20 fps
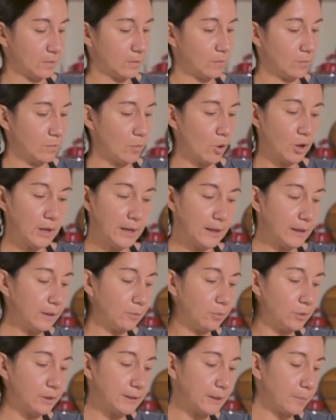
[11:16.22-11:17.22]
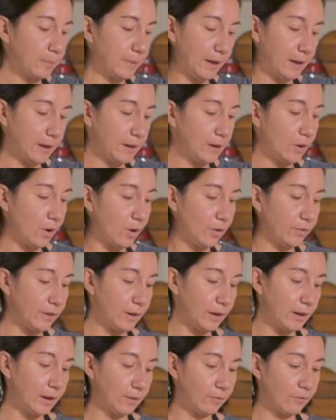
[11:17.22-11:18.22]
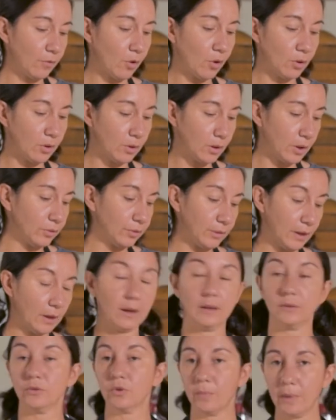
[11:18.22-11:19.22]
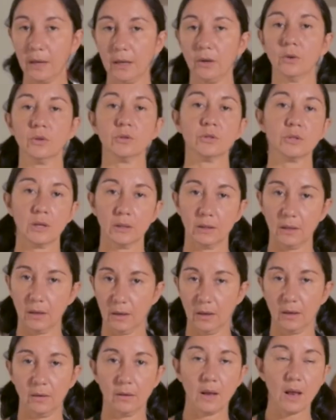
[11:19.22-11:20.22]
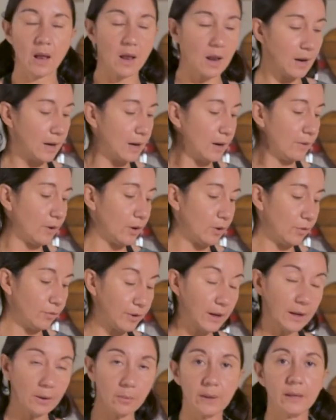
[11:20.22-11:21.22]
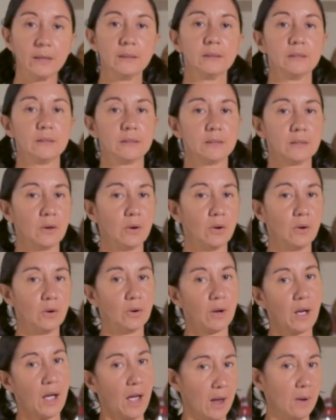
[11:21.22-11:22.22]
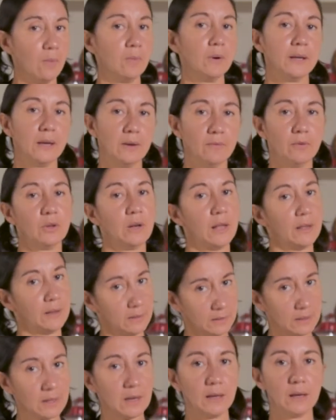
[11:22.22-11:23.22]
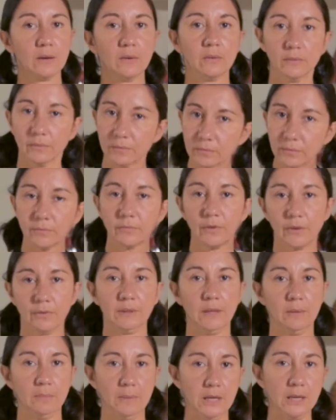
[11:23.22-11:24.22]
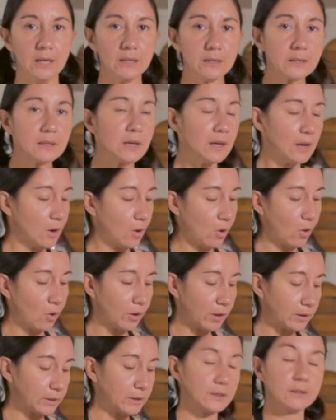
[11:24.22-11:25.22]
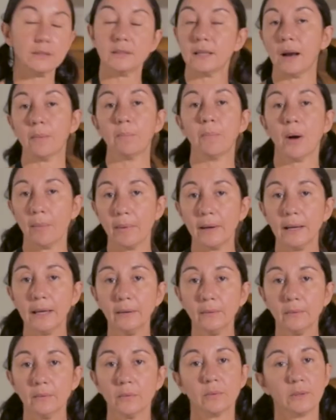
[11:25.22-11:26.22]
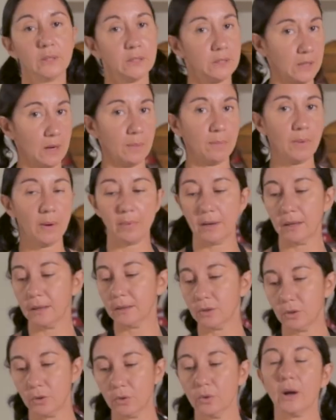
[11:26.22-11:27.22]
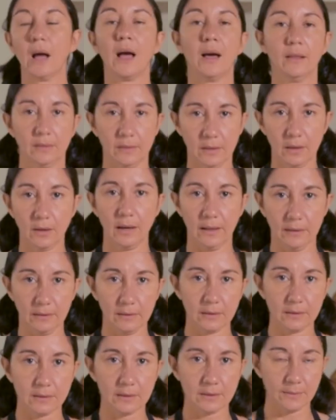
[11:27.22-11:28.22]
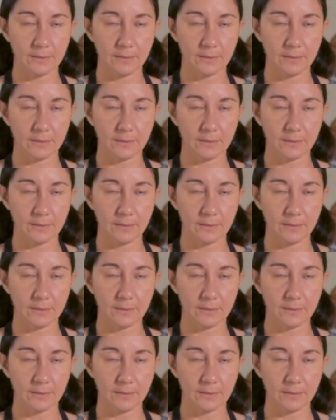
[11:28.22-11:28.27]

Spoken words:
Boiling, it will depend of the boil of the tomatoes and the level of liquid. So I will give you like 10-15 minutes, or until start bubbling. When it start bubbling, you add the lentils.